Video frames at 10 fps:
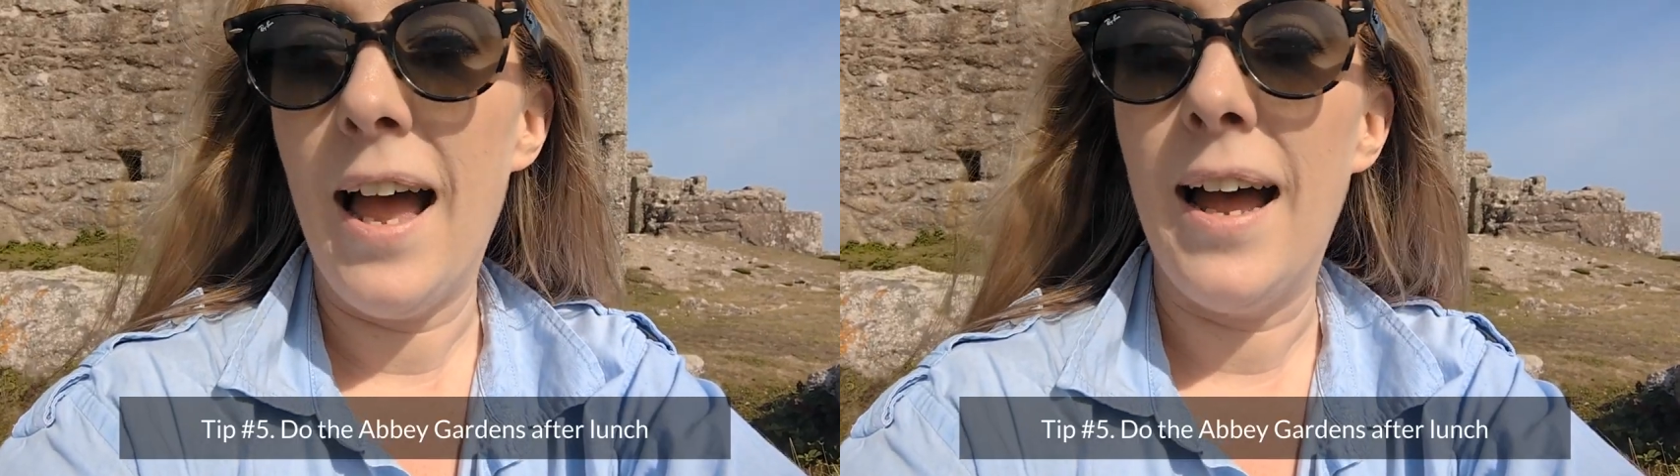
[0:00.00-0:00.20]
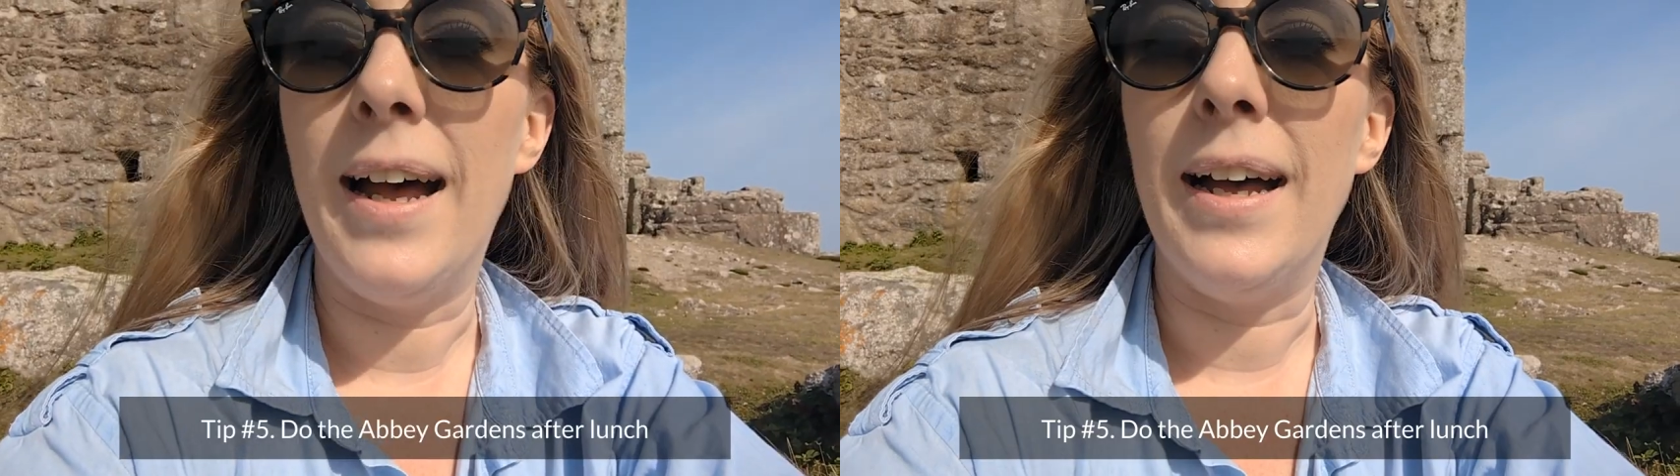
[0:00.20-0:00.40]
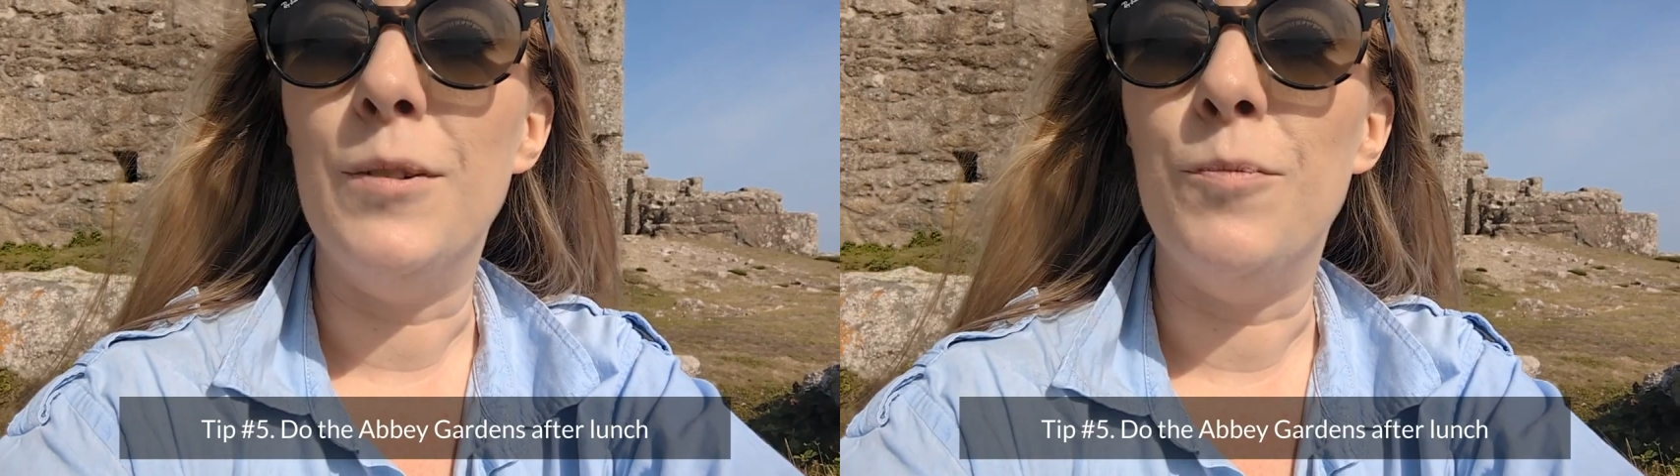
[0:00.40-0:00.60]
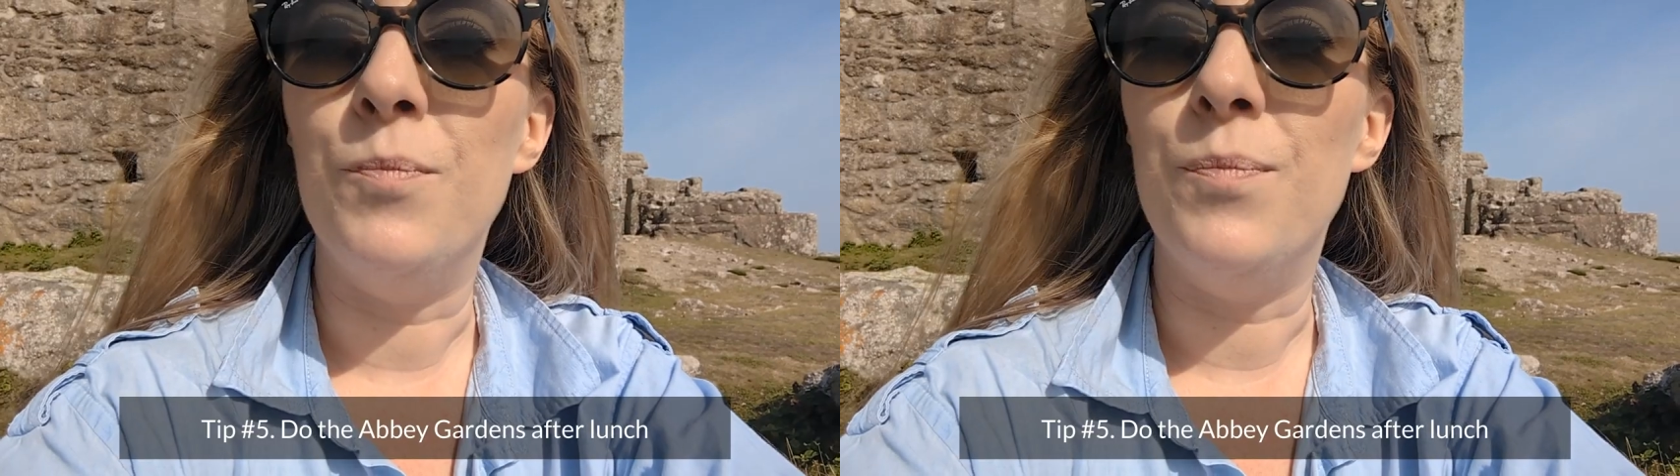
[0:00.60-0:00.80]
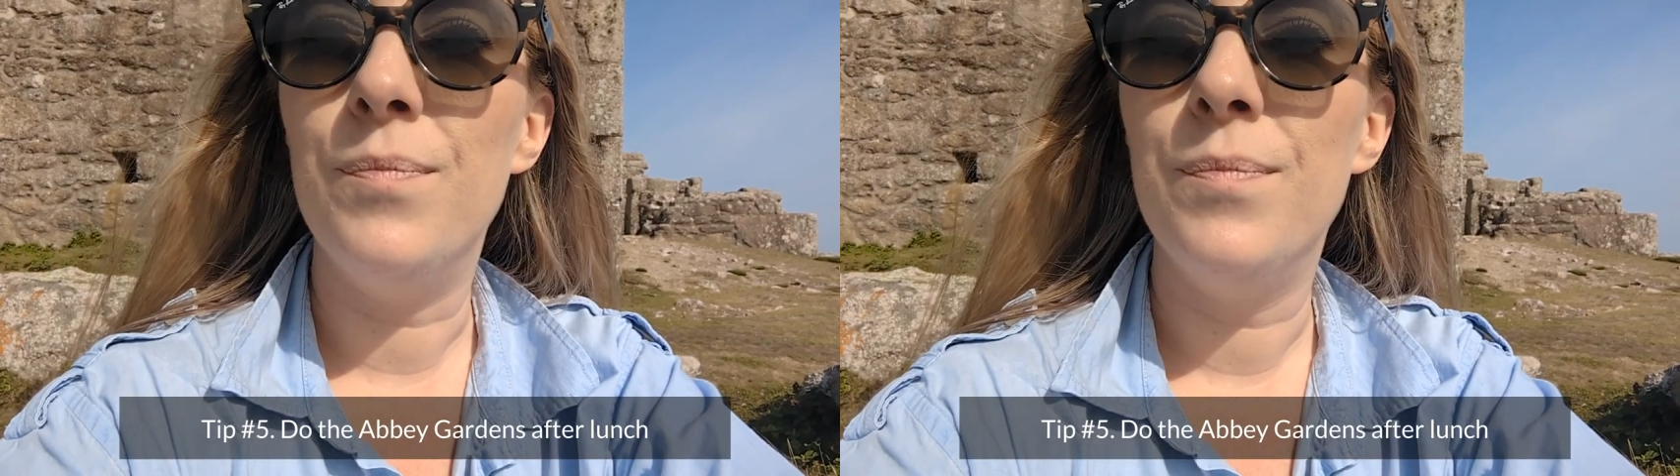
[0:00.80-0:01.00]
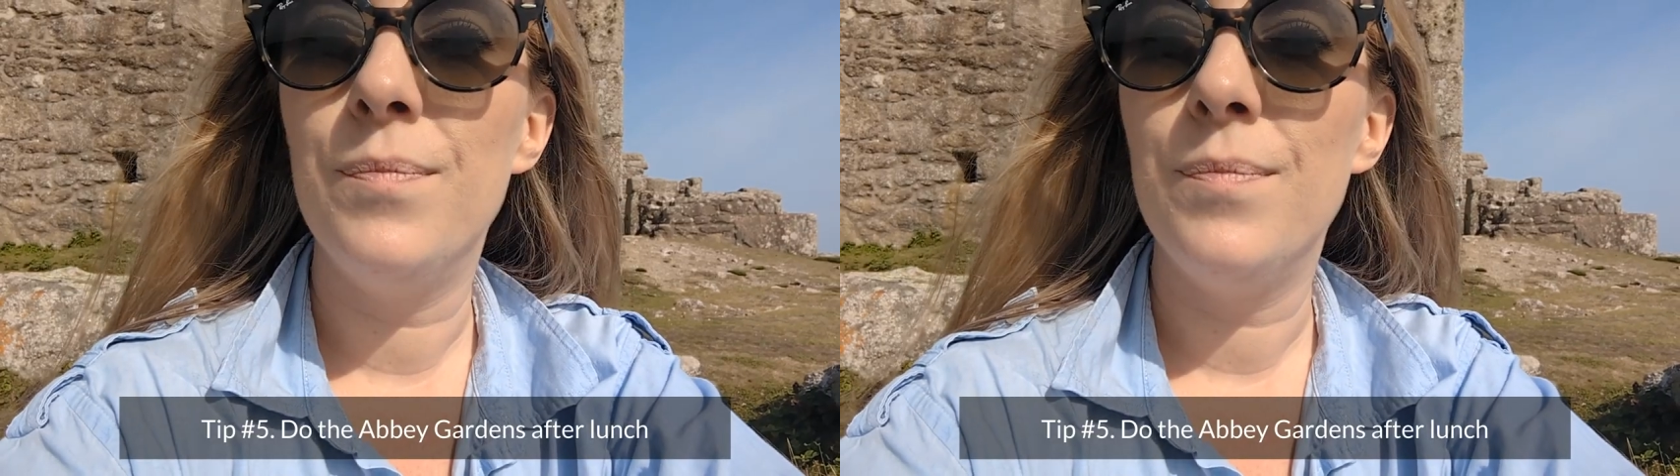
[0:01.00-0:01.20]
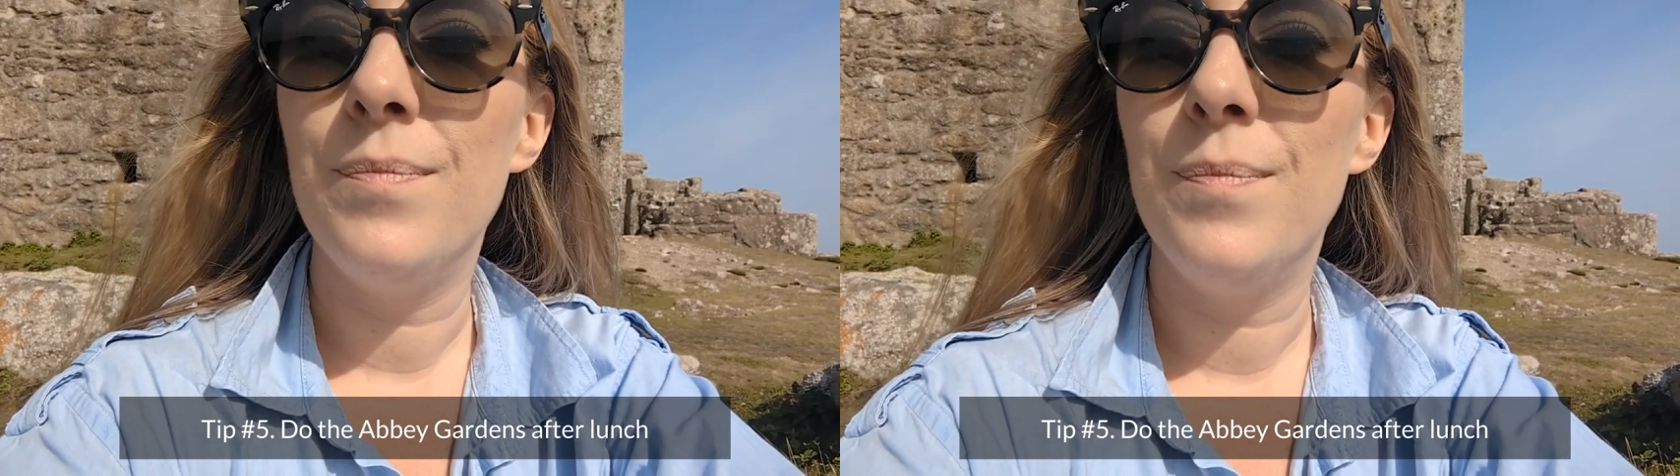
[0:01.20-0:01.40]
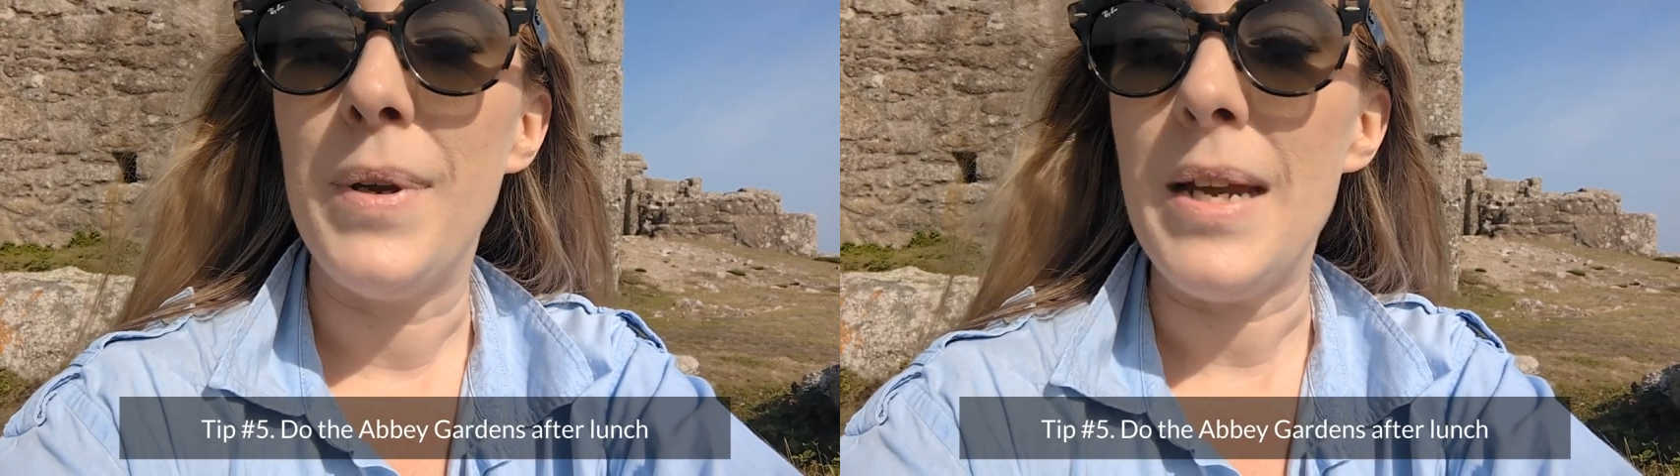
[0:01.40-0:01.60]
Um,
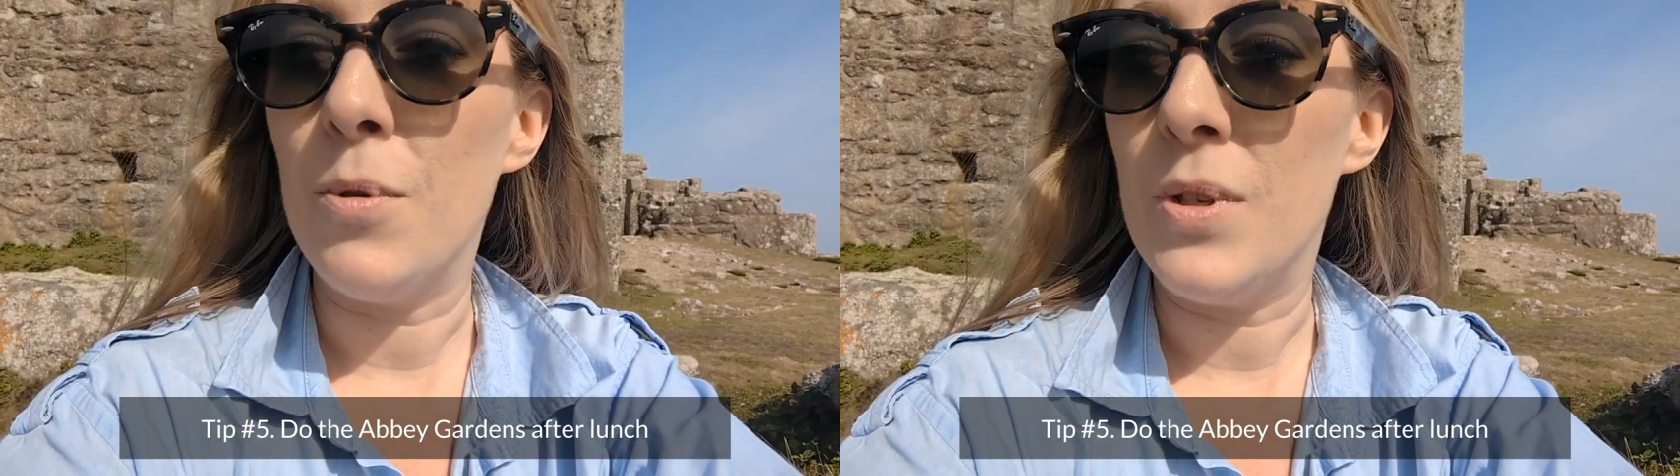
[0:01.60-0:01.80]
people